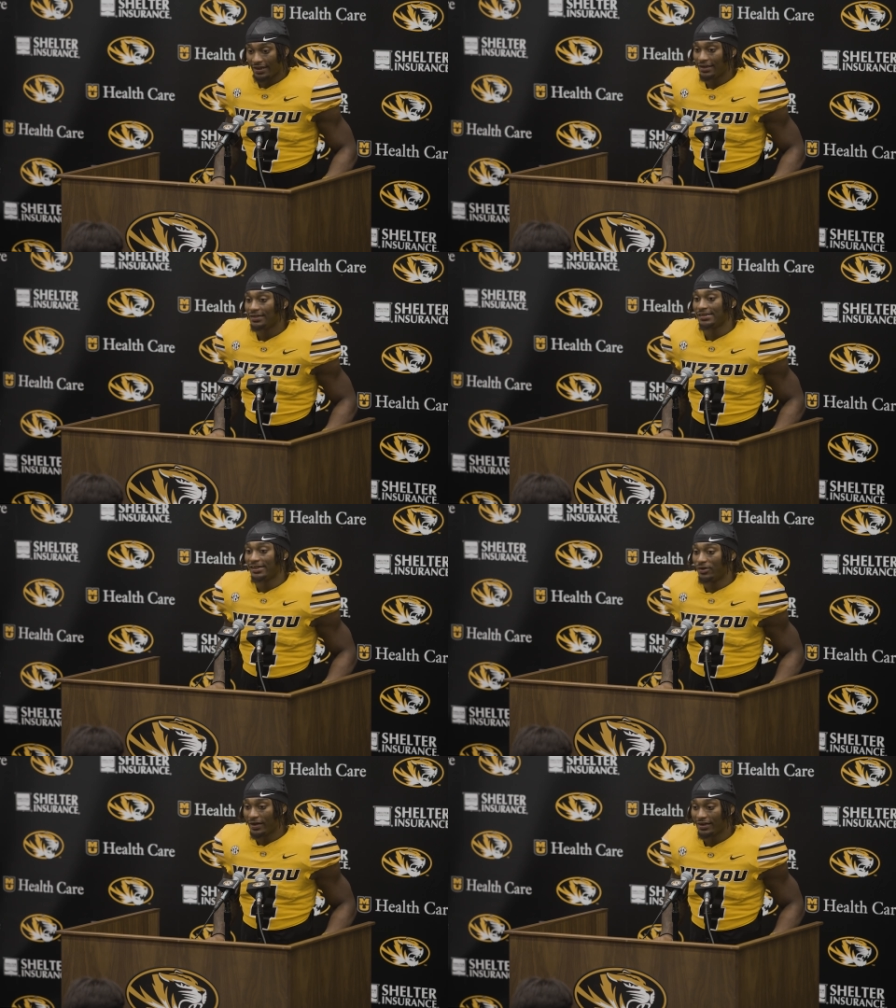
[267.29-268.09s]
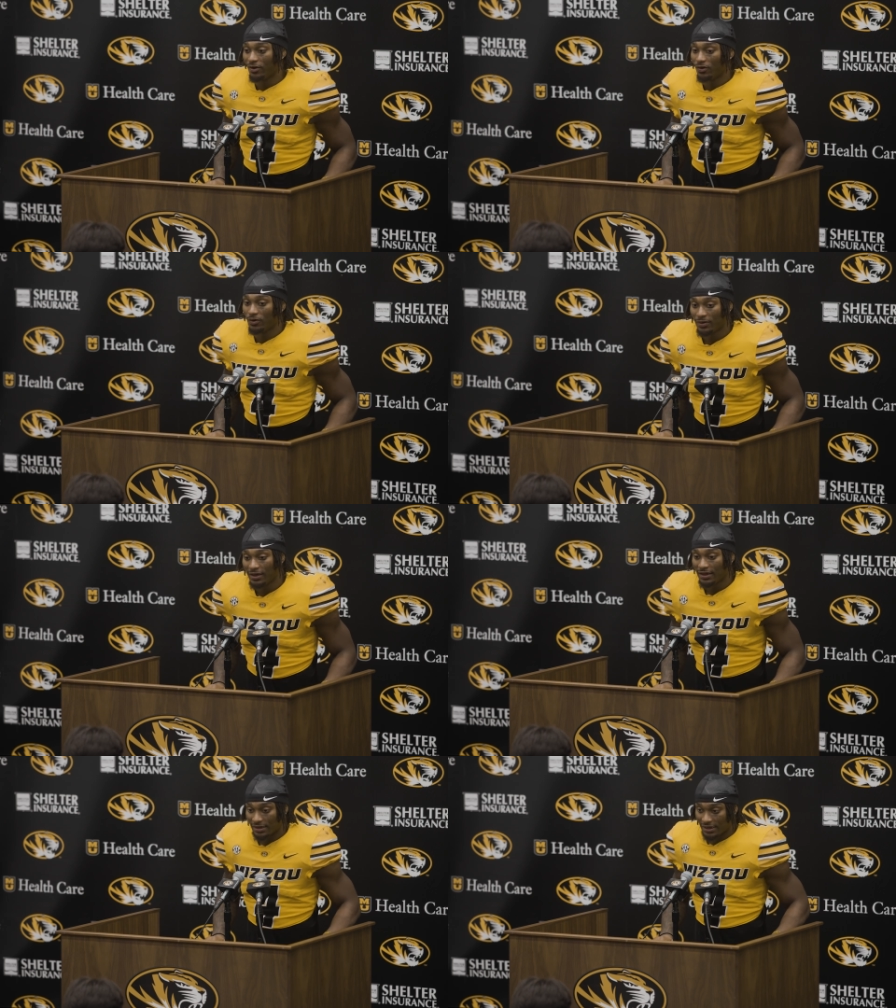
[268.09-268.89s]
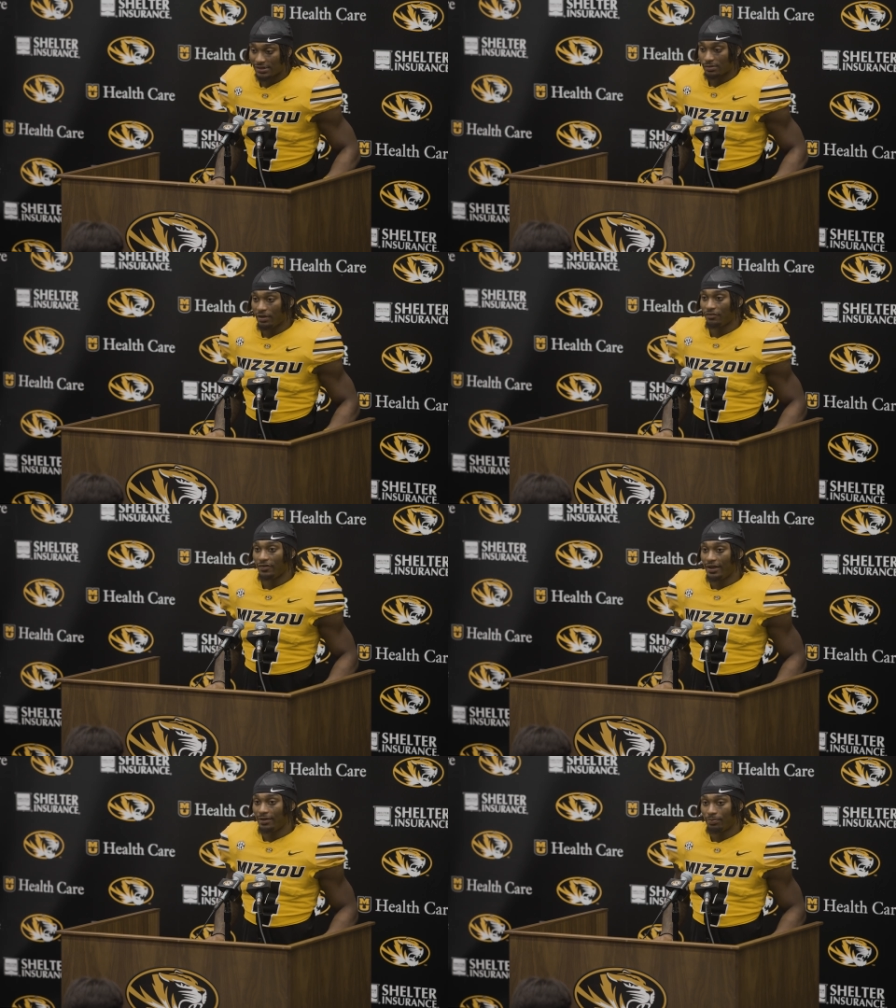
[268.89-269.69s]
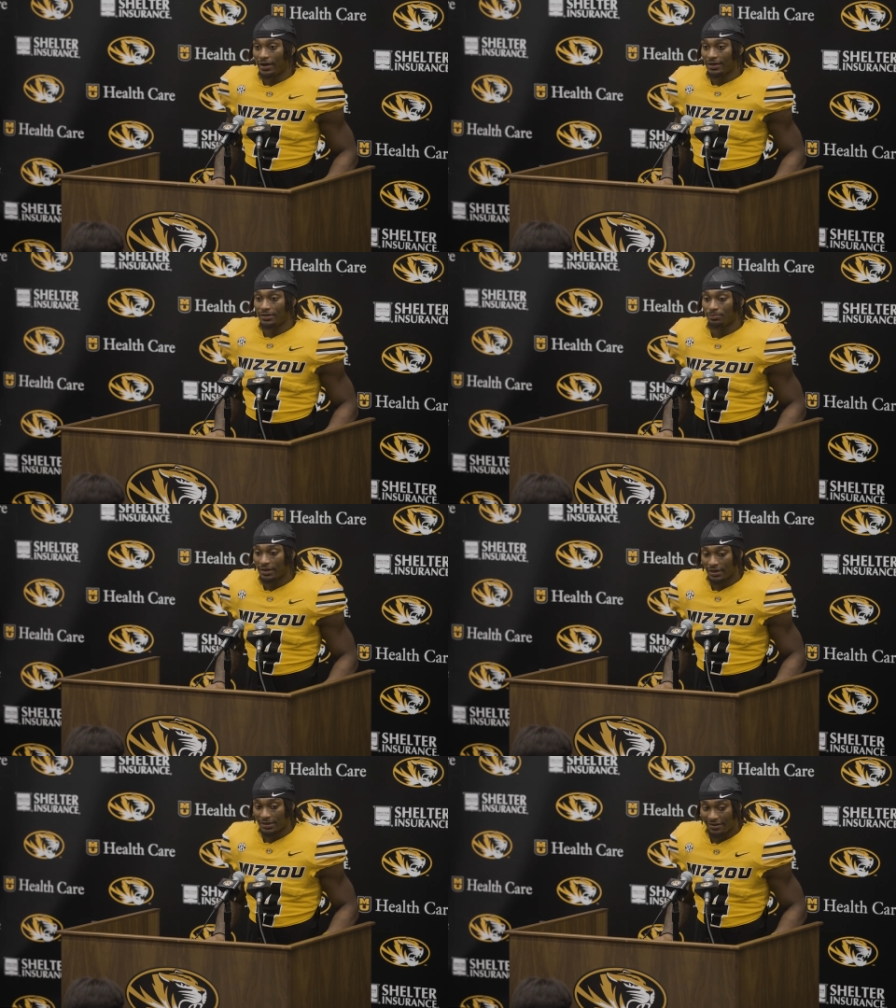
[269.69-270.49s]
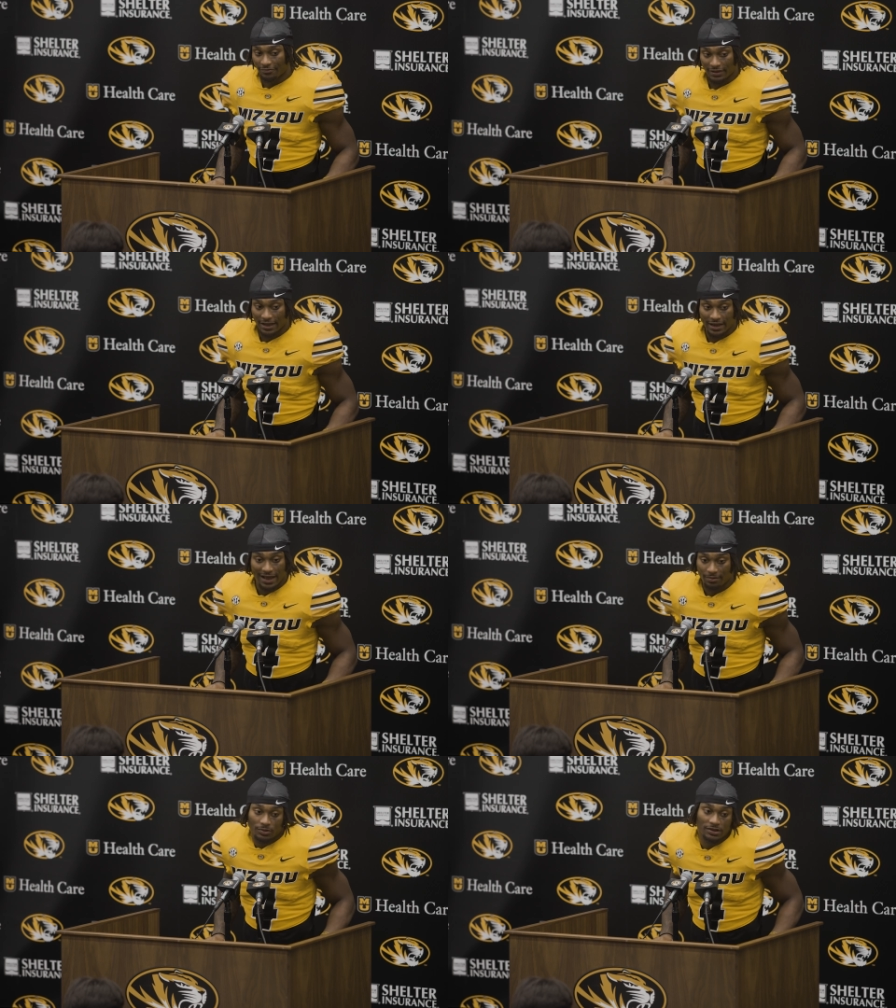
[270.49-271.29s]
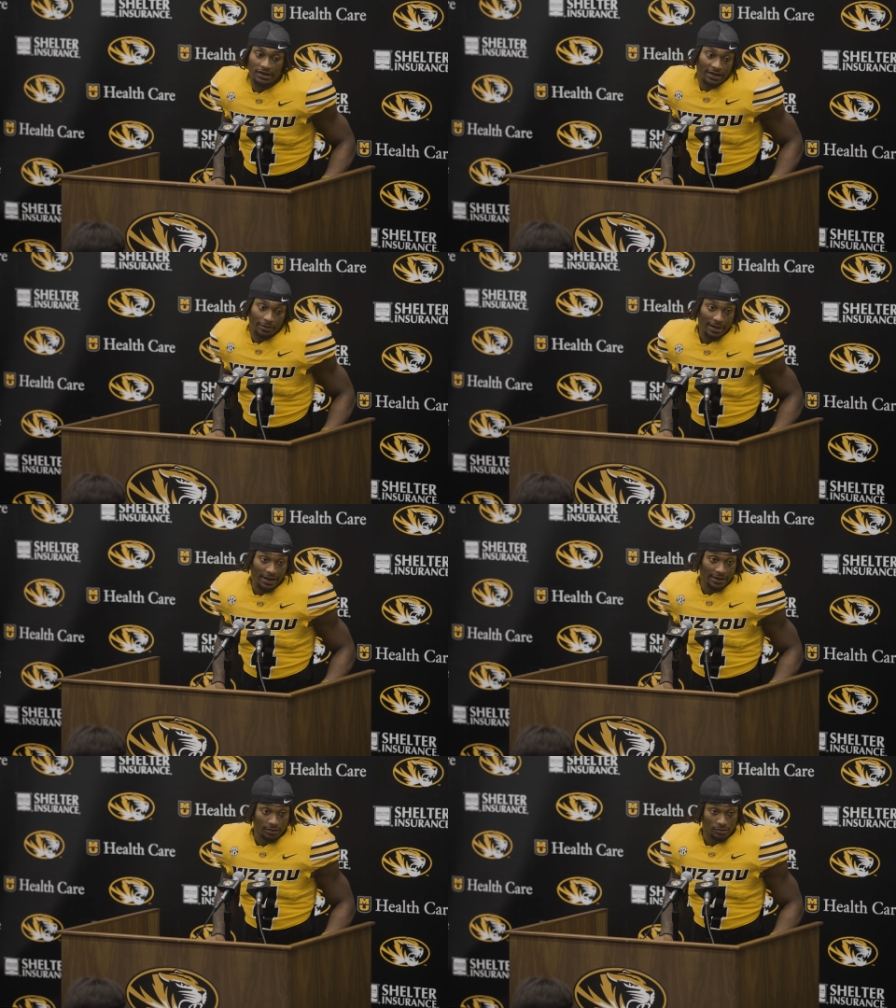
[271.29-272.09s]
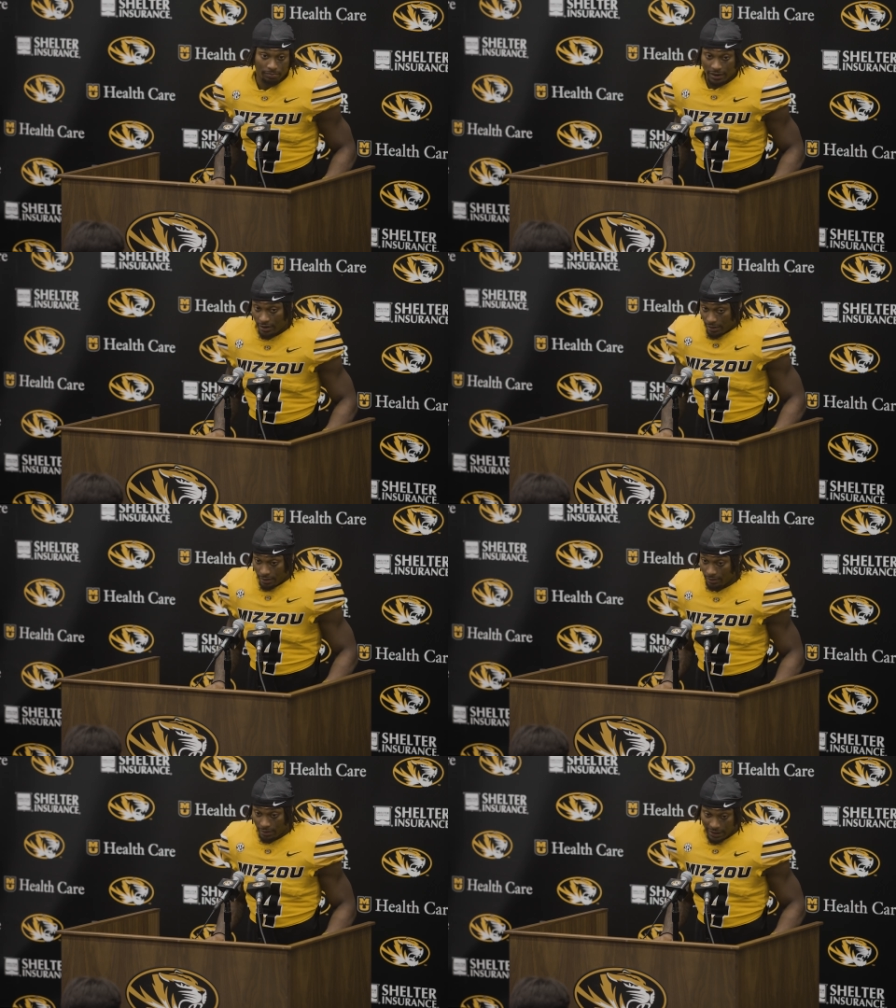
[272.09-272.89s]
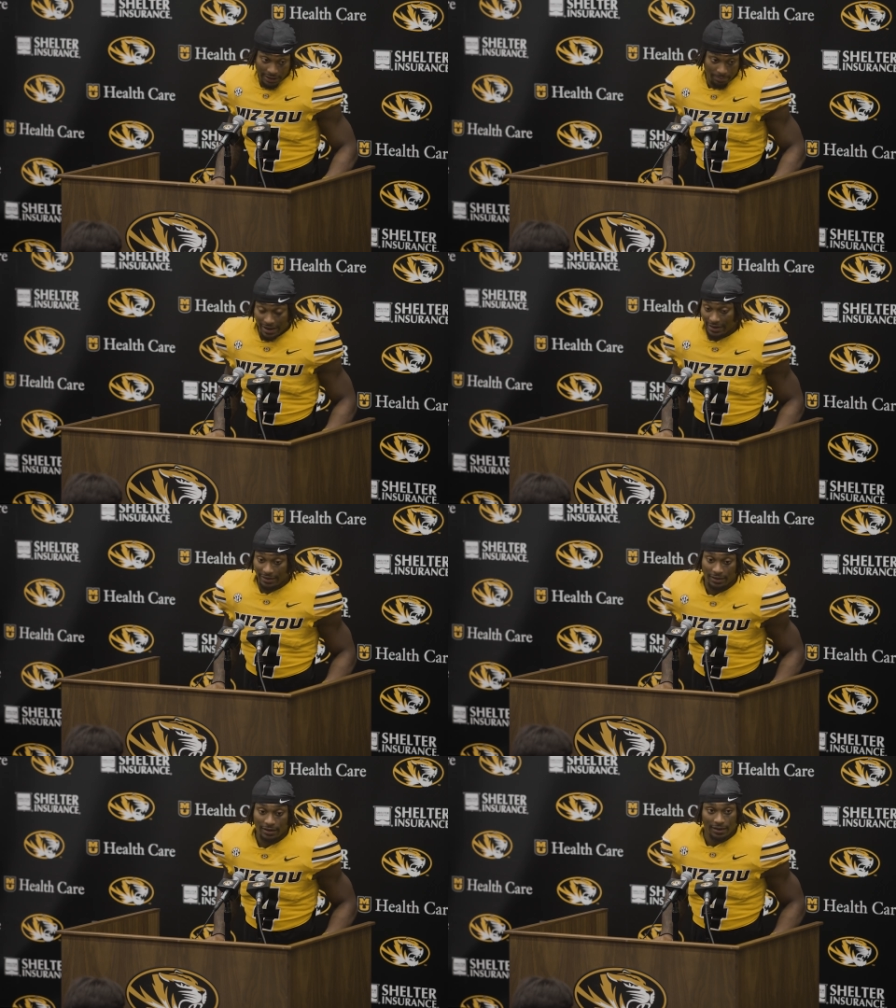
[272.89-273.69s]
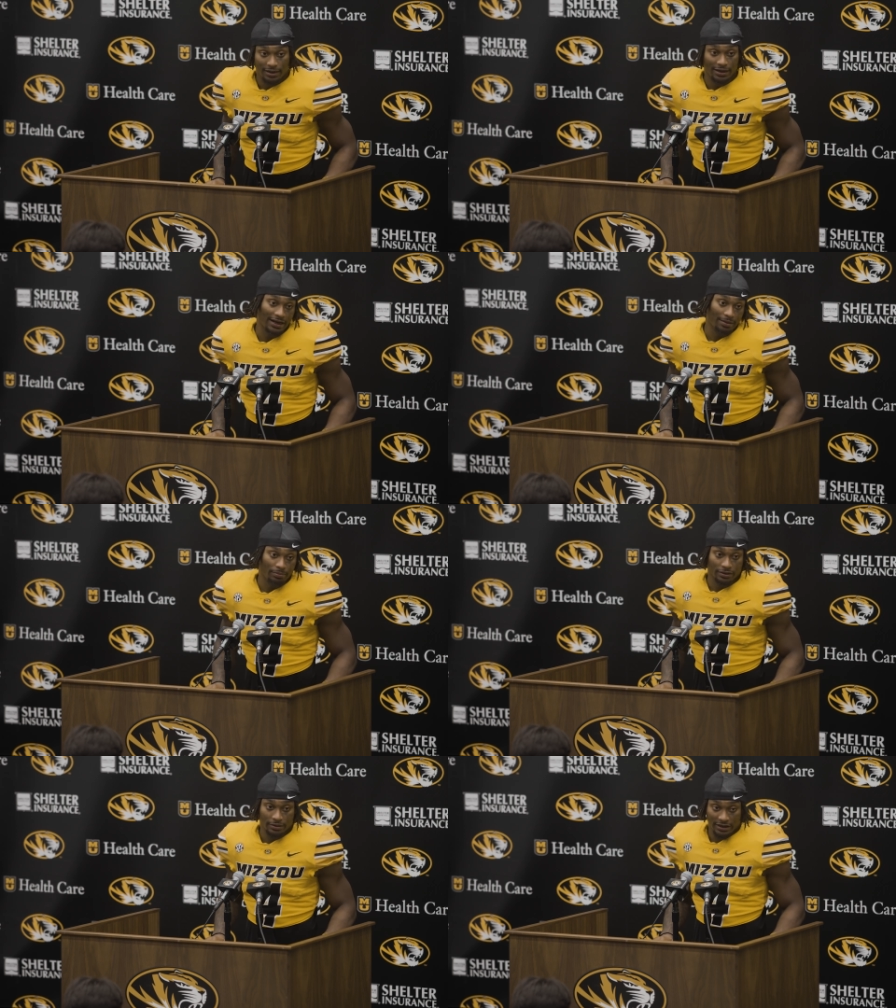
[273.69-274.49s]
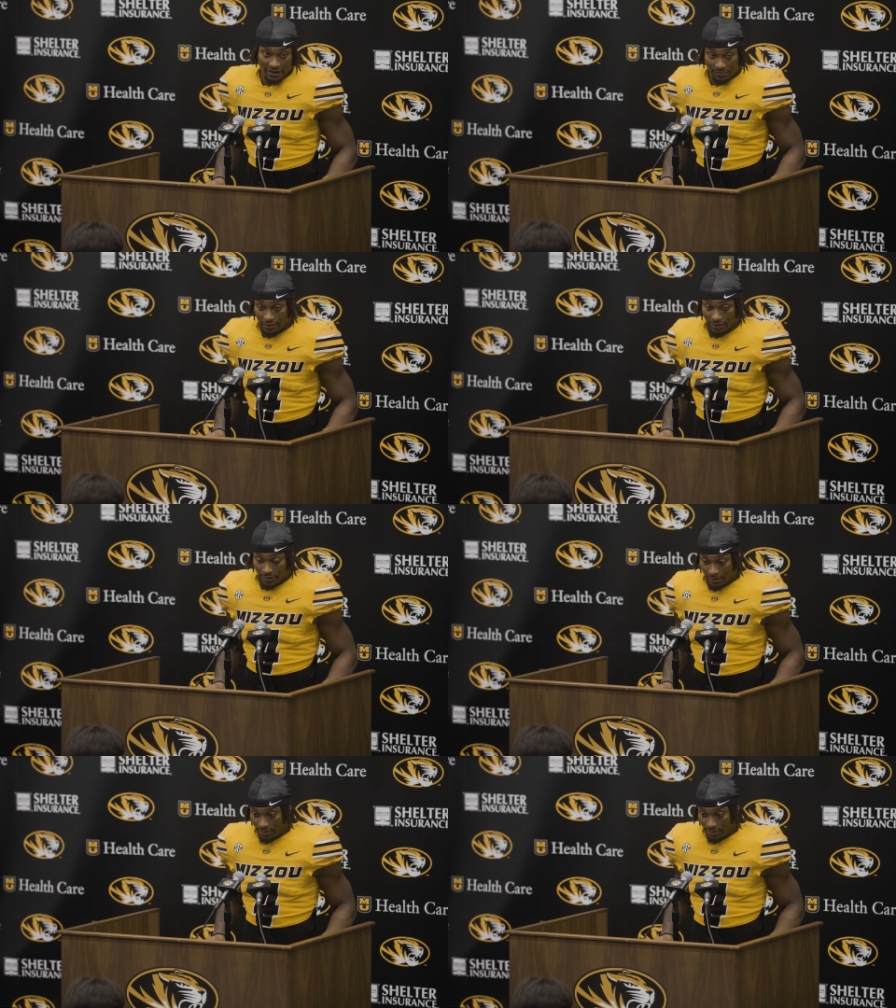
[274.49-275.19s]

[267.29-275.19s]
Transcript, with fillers: And it's great to go against him every day in practice because I feel like I won't see anybody else better than anybody in that building, in this building.